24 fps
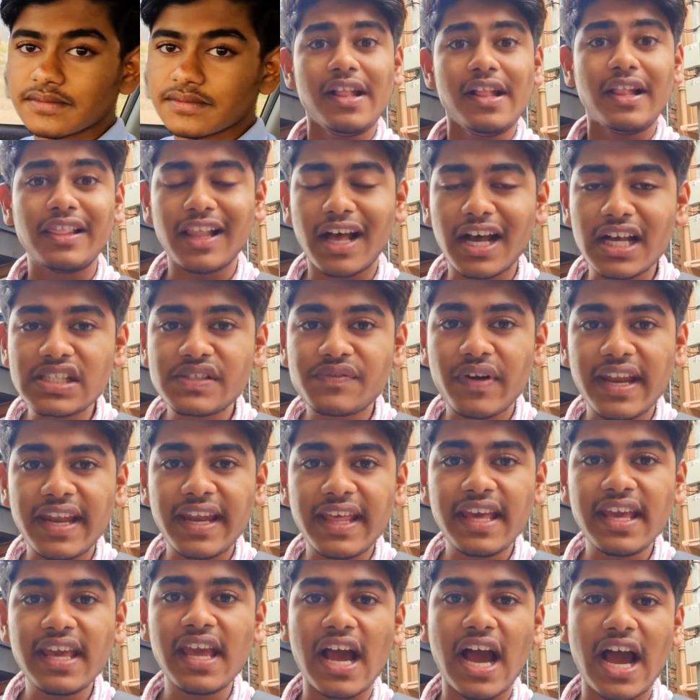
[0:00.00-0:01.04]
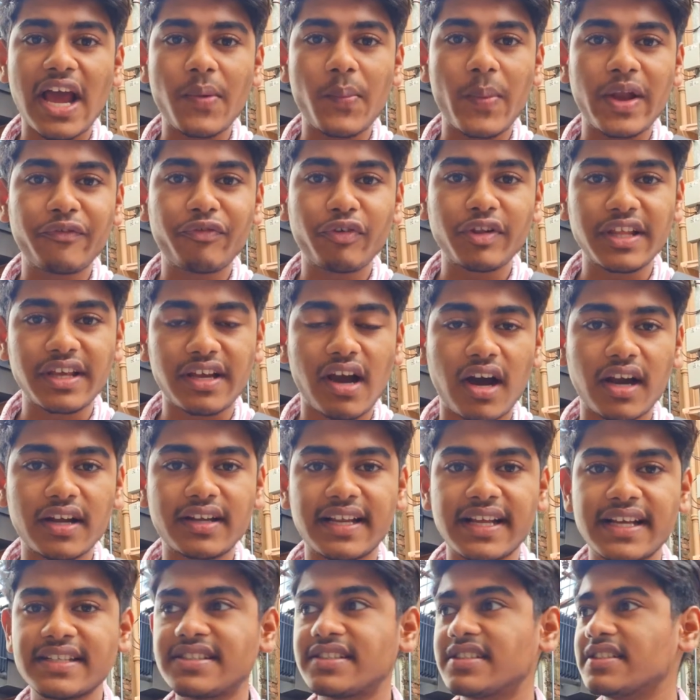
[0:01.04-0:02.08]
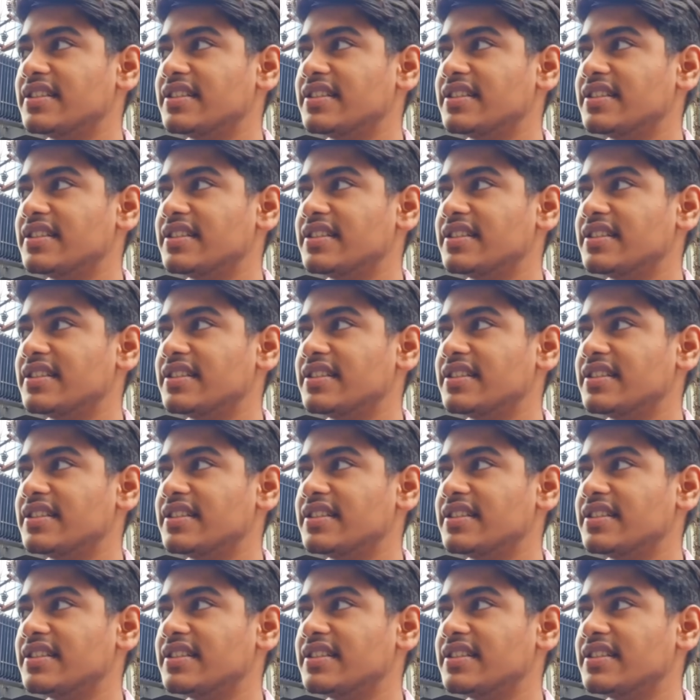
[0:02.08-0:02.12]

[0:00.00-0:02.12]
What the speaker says: Last Friday, I went for the car test,